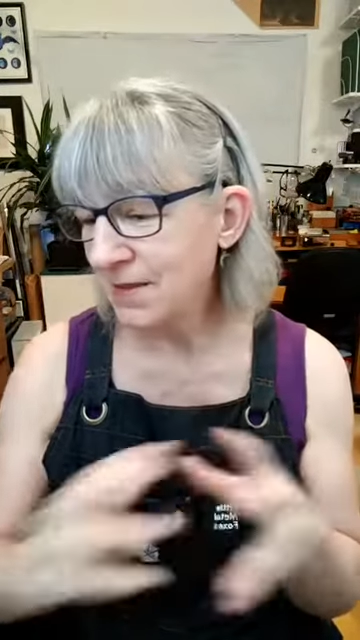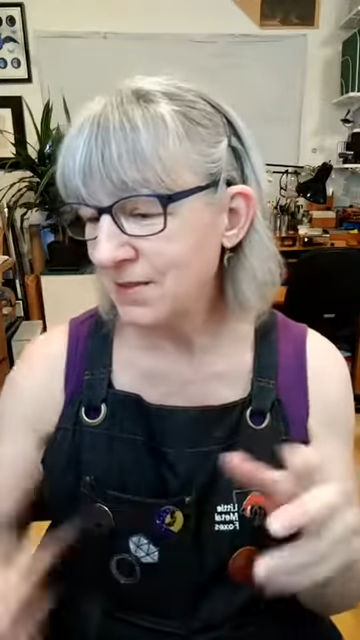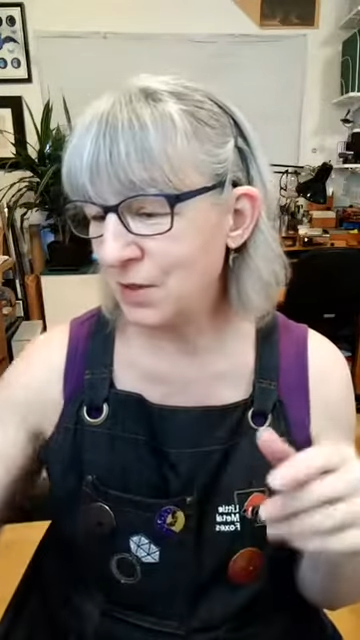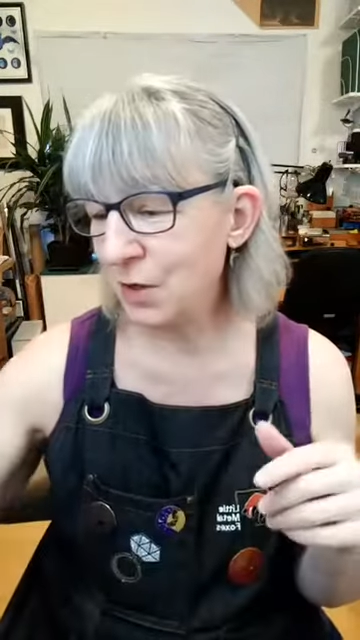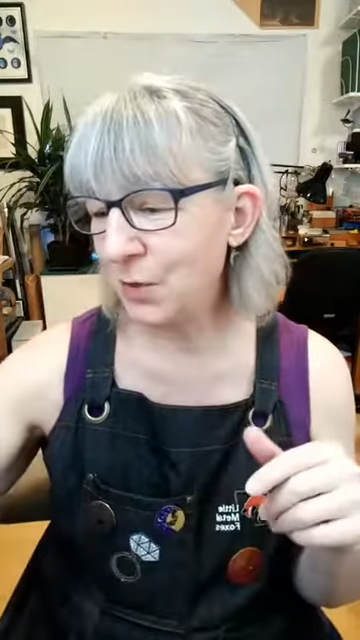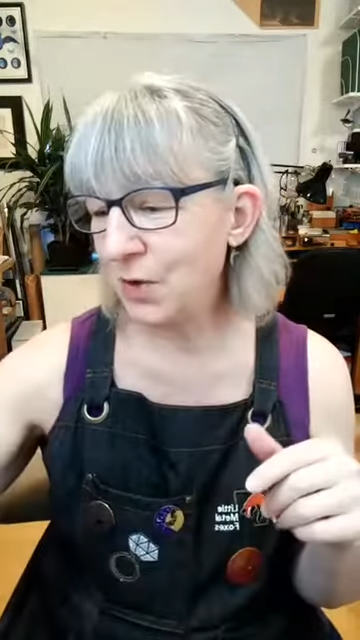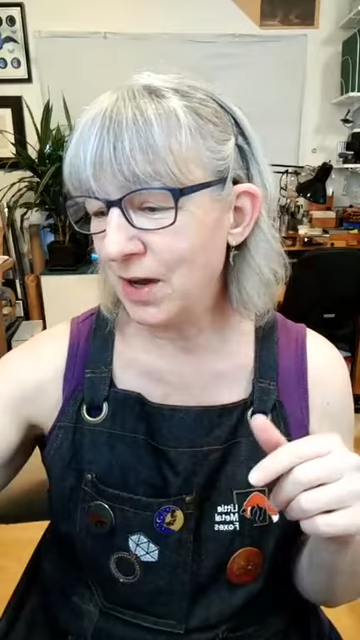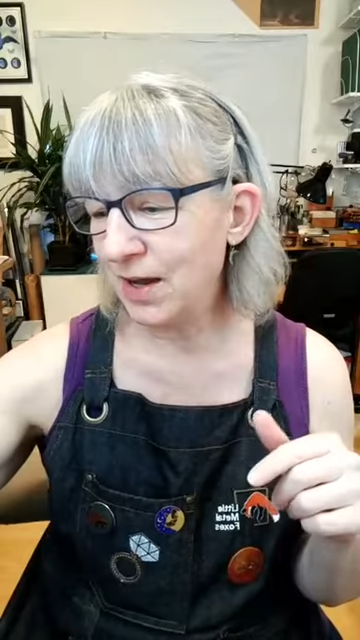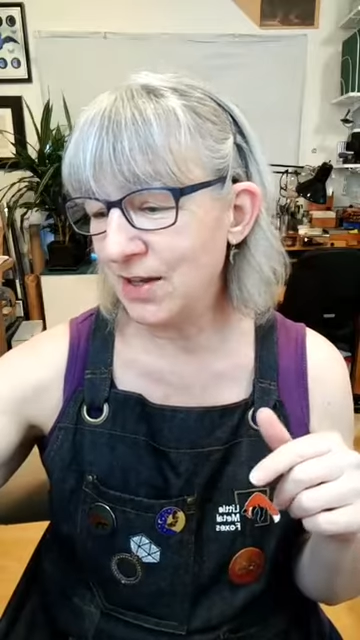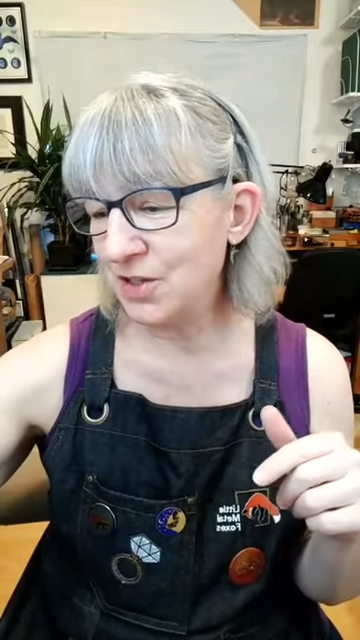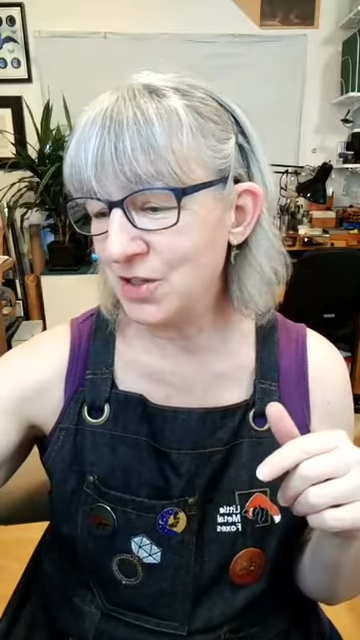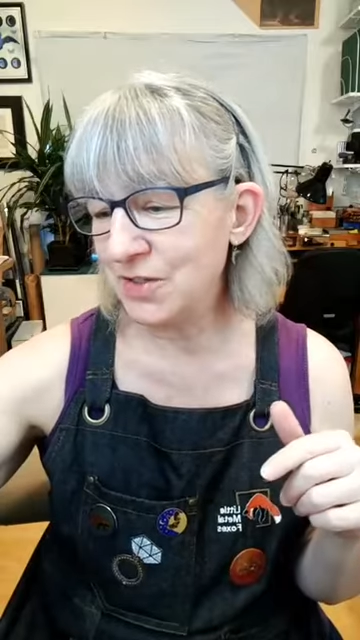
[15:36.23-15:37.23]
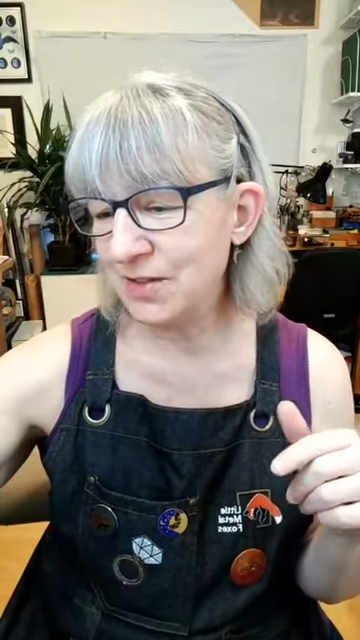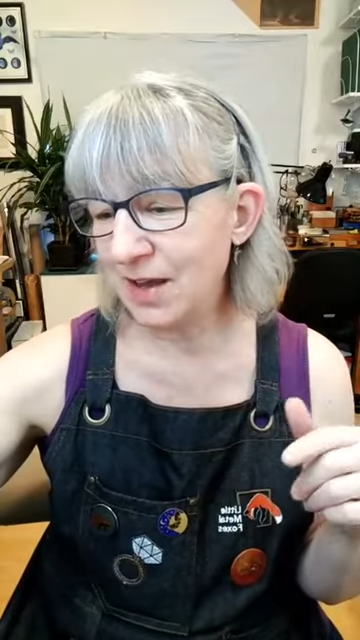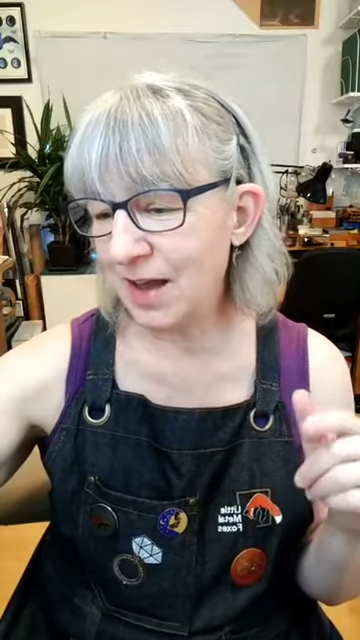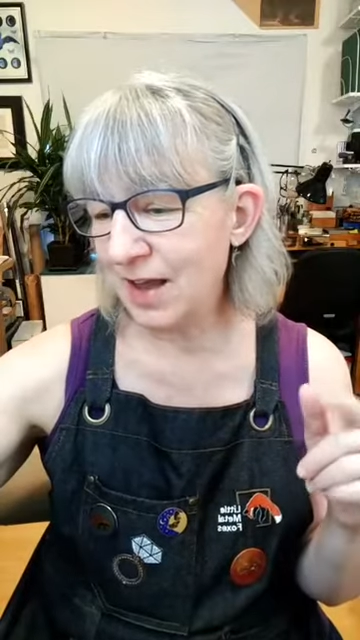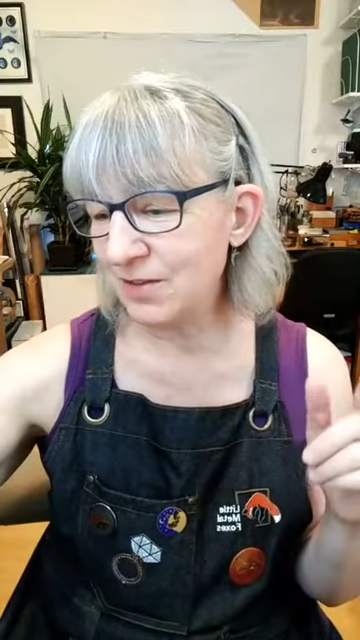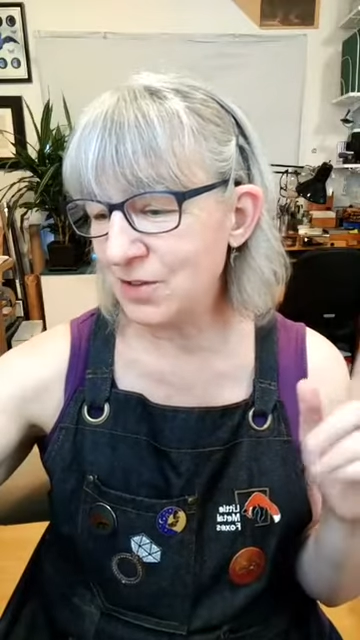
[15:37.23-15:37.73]
So she's
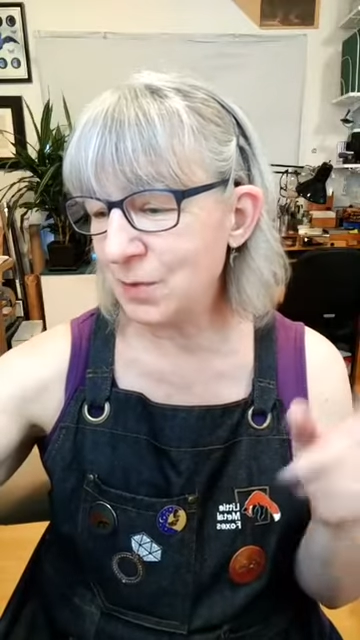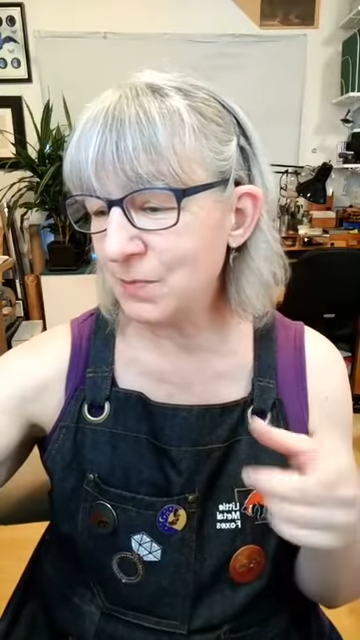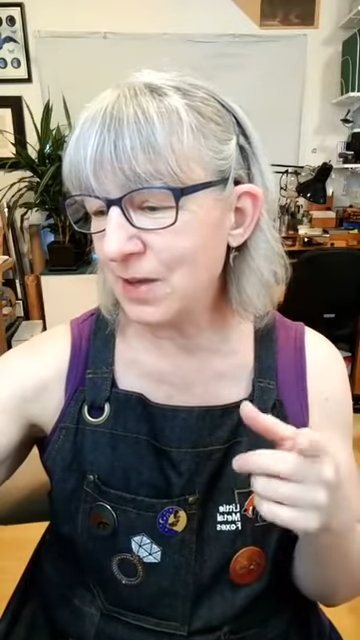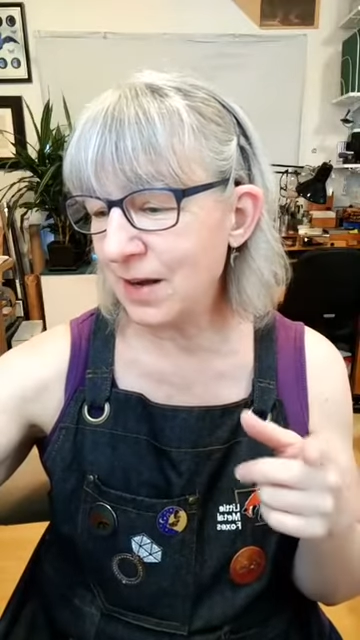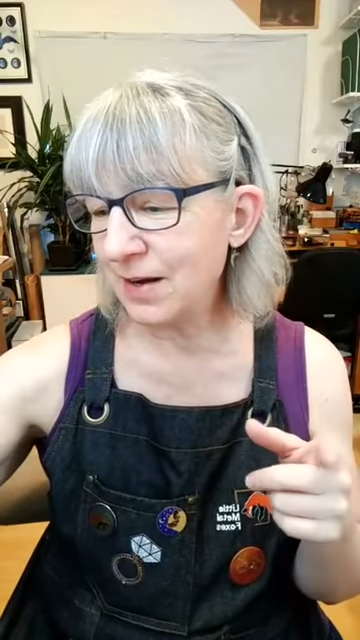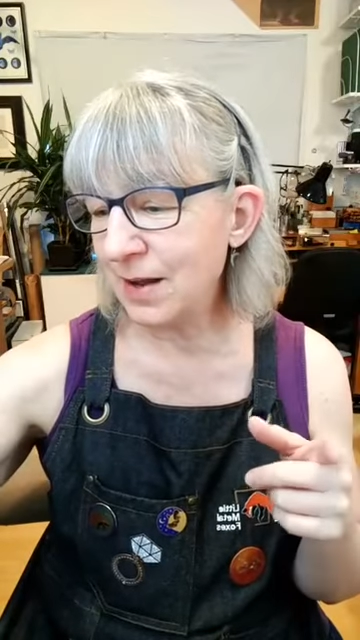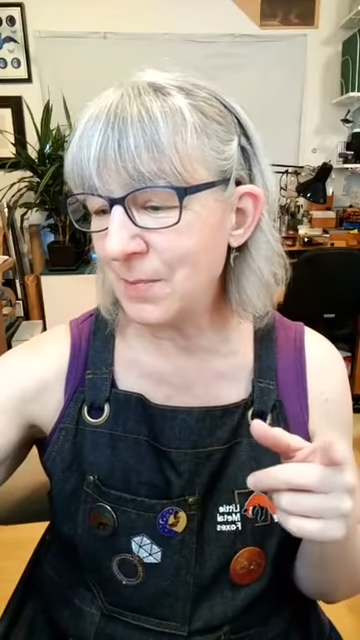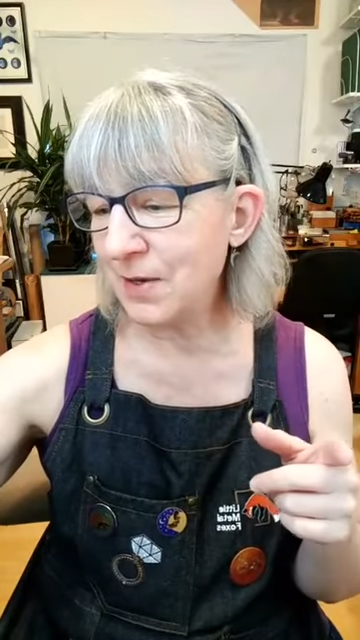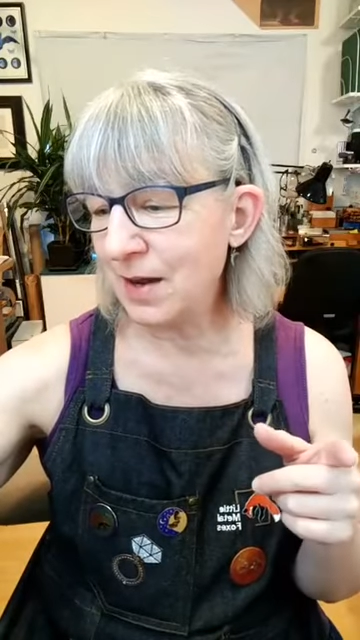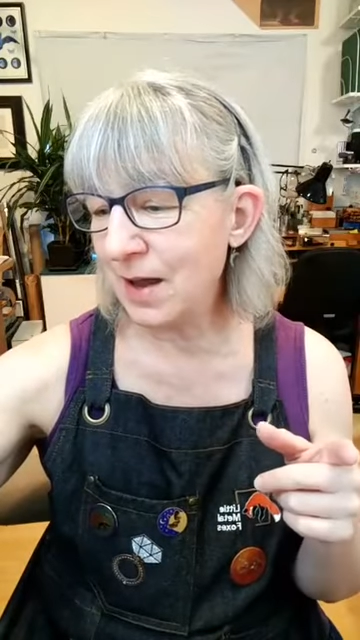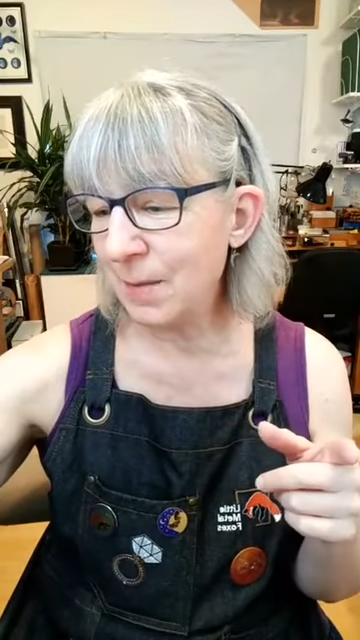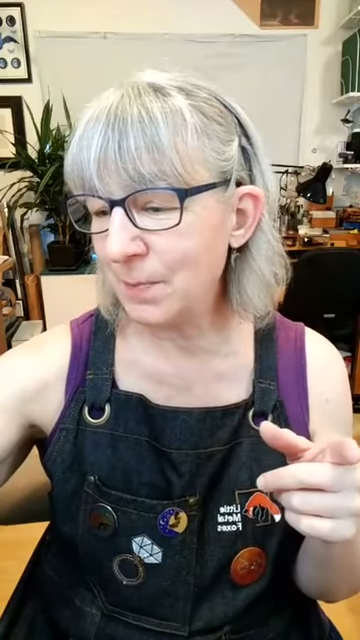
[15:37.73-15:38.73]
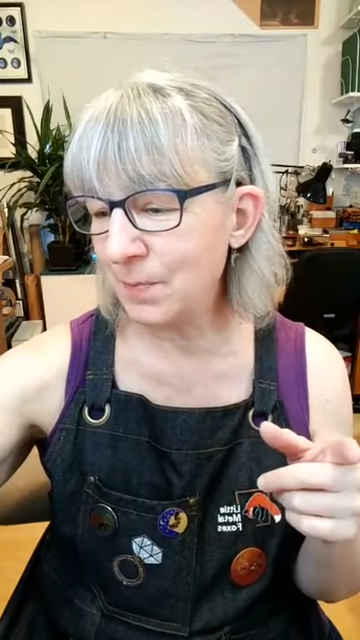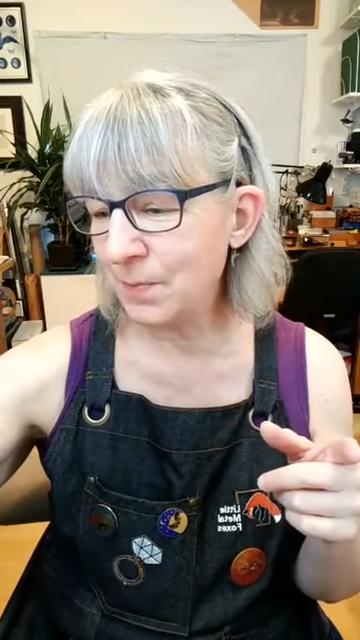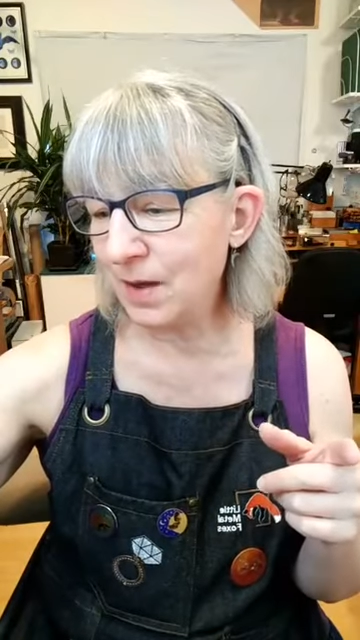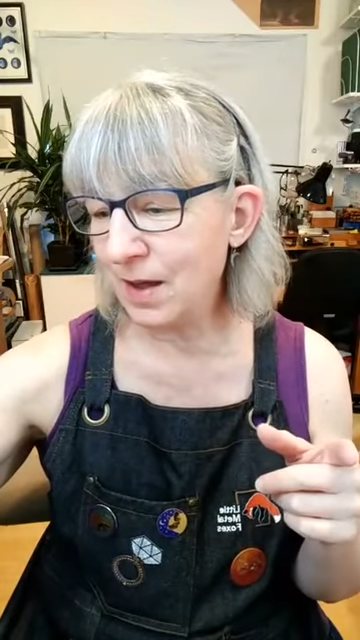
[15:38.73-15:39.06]
got tube setting coming up